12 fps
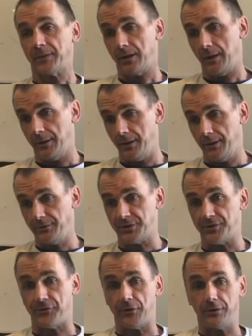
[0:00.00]
and then
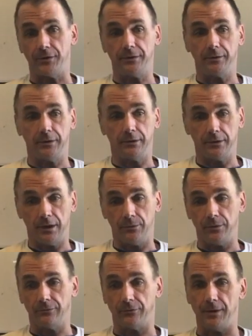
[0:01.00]
started, I
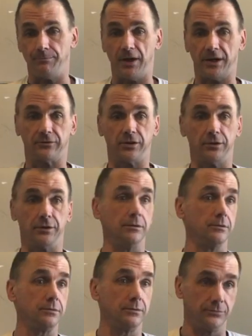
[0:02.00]
went right back
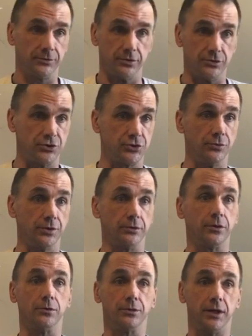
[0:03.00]
to shooting
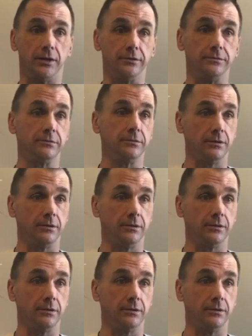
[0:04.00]
cocaine.